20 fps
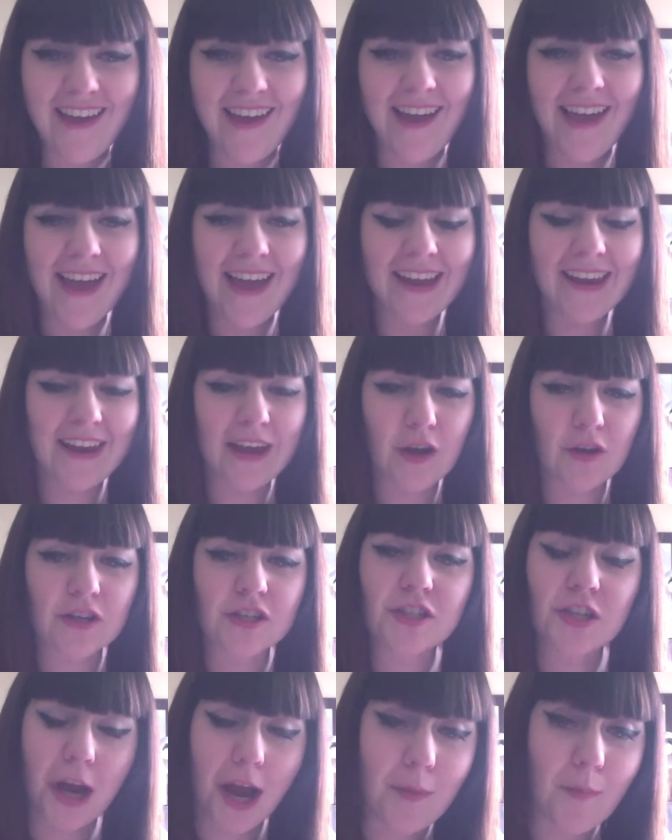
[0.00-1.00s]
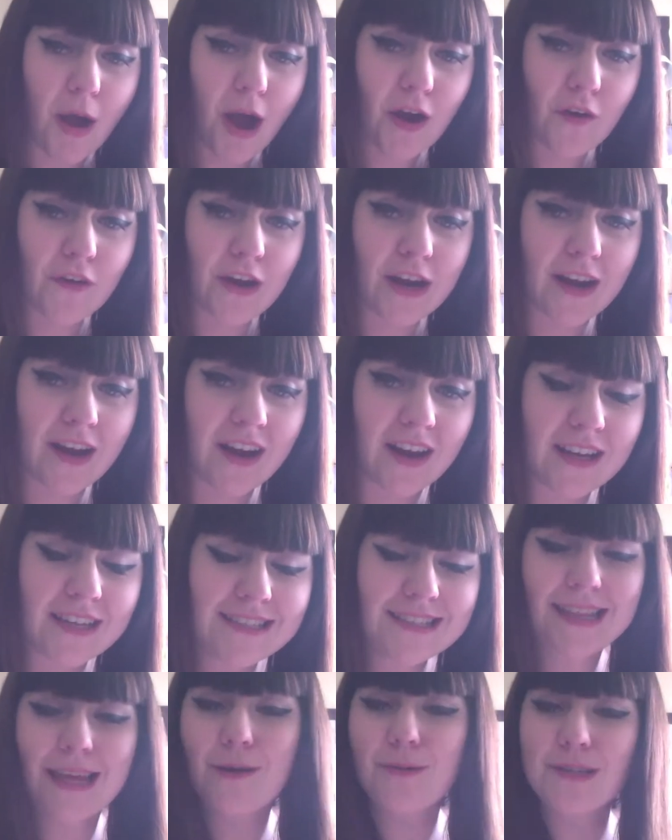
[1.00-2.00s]
And I got a giant margarita.
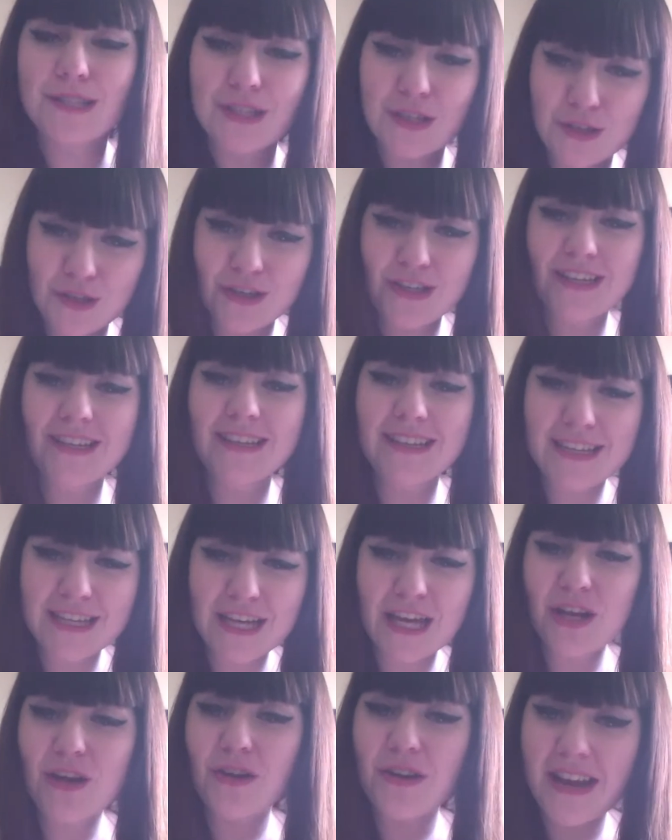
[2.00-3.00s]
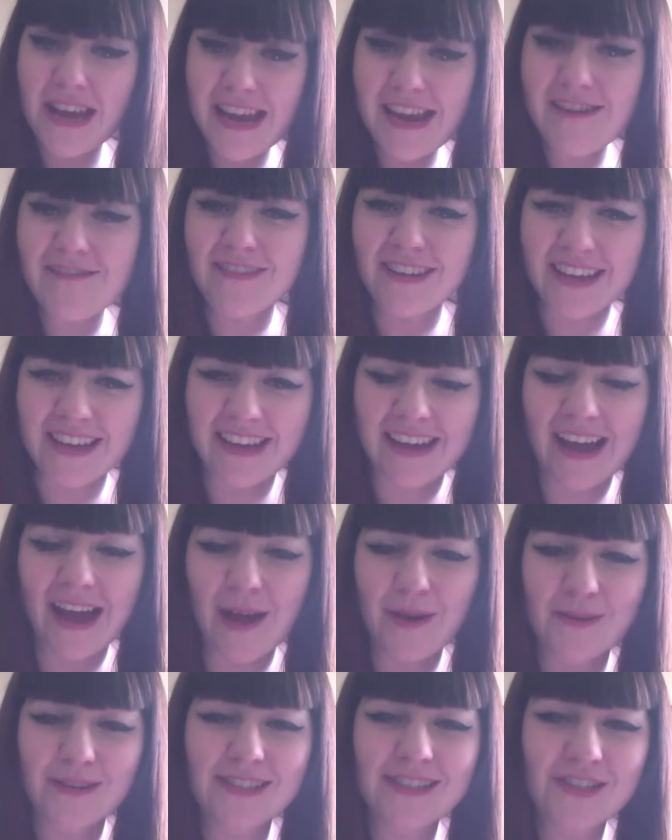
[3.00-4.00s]
That was a good evening.
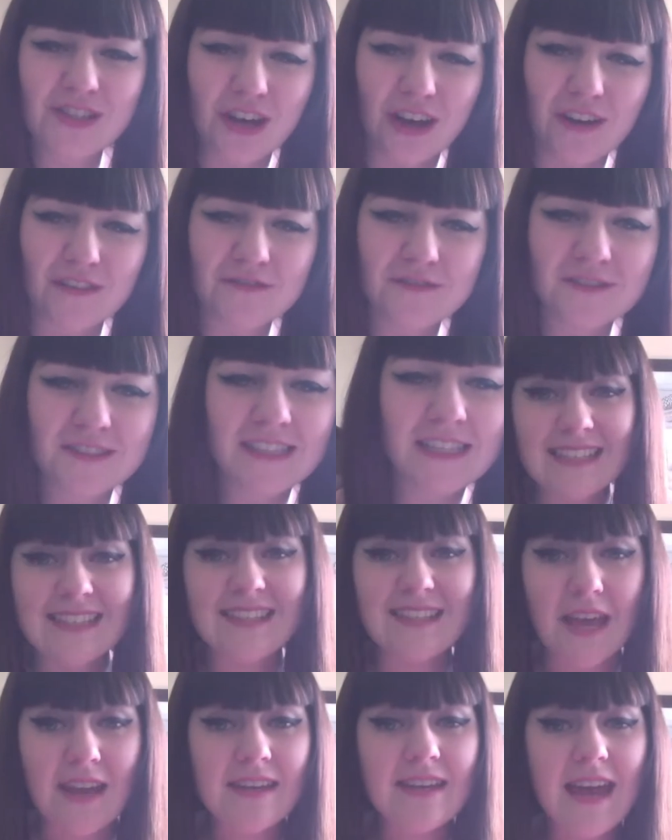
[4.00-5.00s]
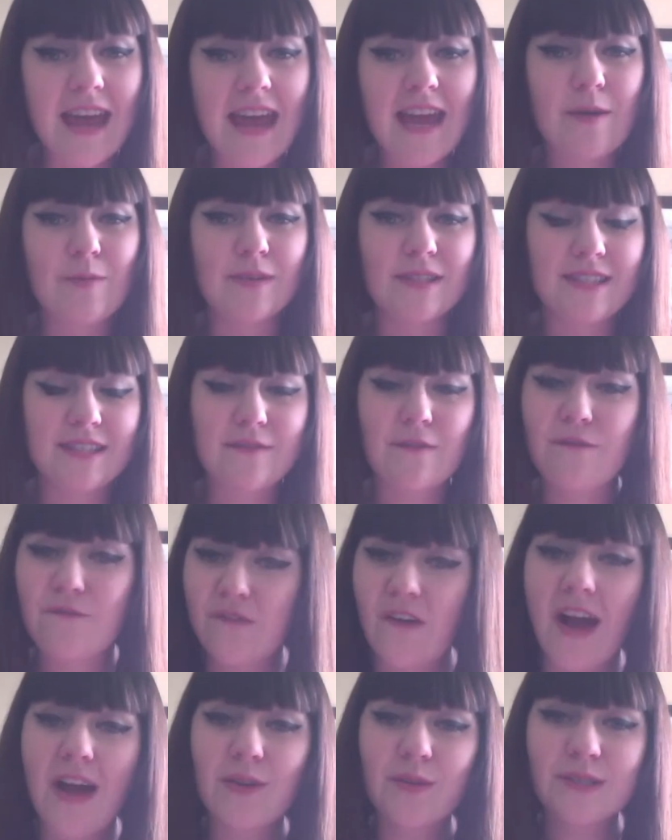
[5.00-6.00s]
I was chuffed. Sunday was
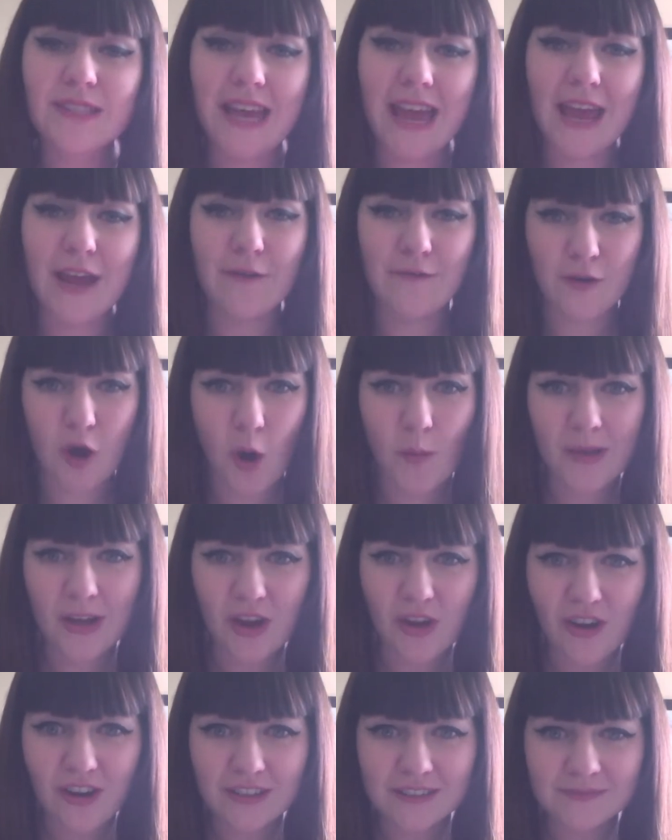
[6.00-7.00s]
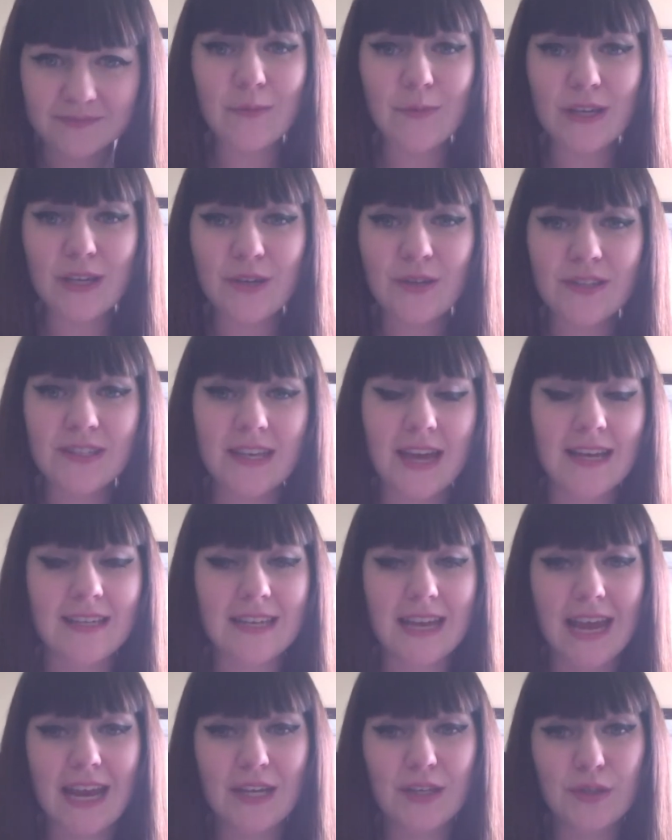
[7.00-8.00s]
final day of Comic-Con. We used that
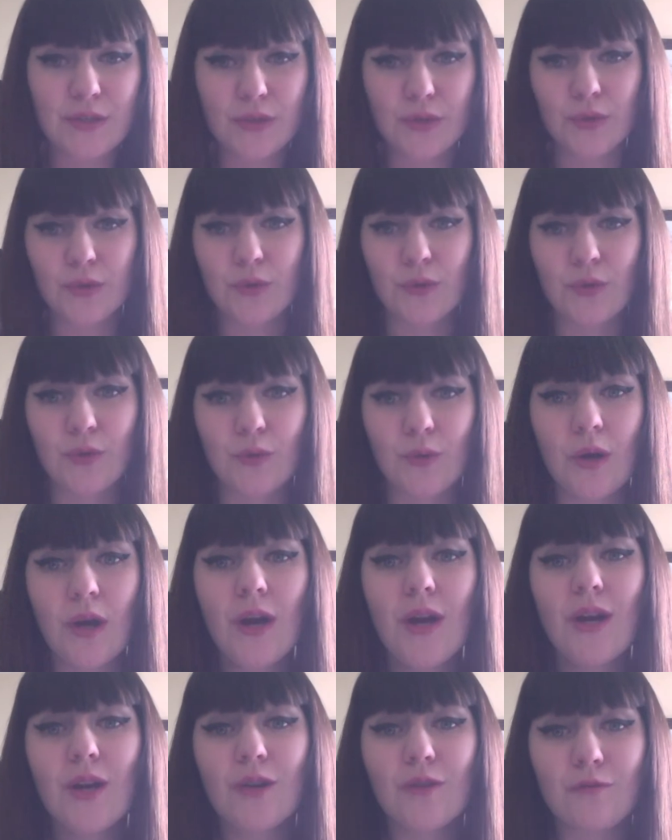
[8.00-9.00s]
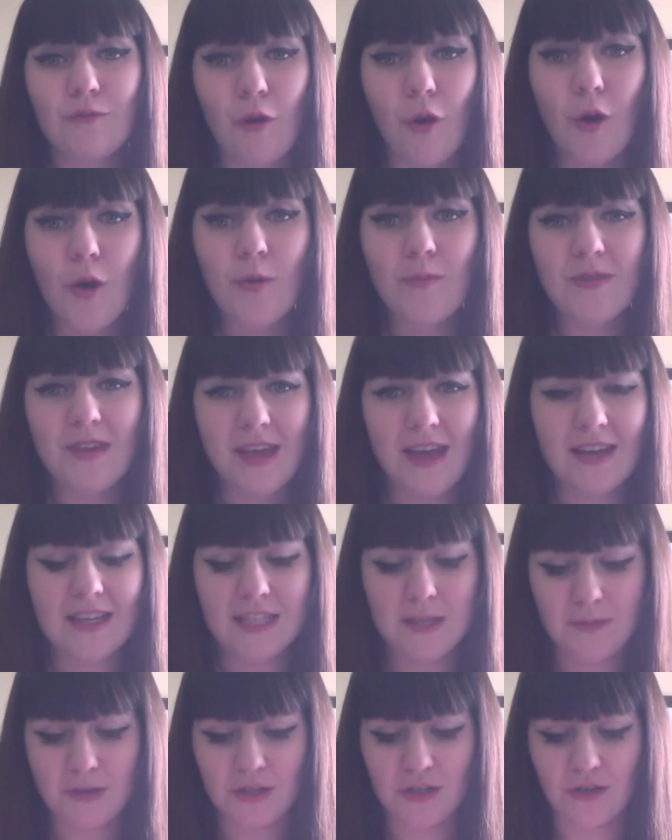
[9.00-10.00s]
day to roam the
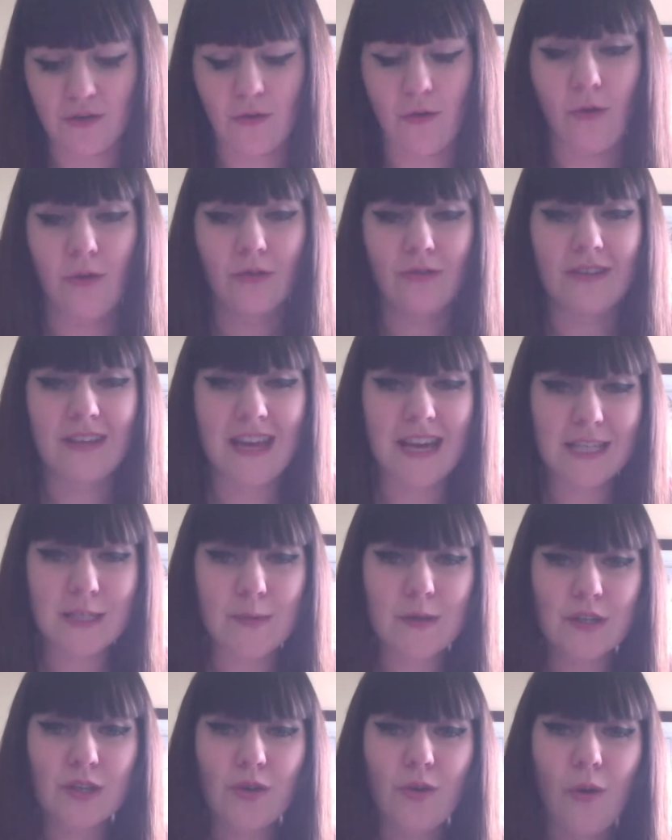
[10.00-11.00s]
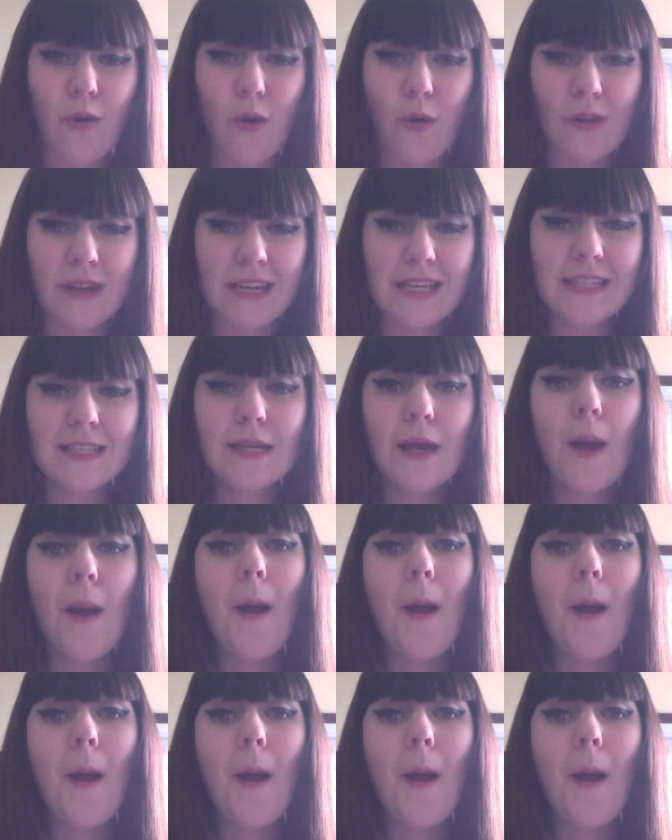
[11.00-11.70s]
exhibition hall. The exhibition hall is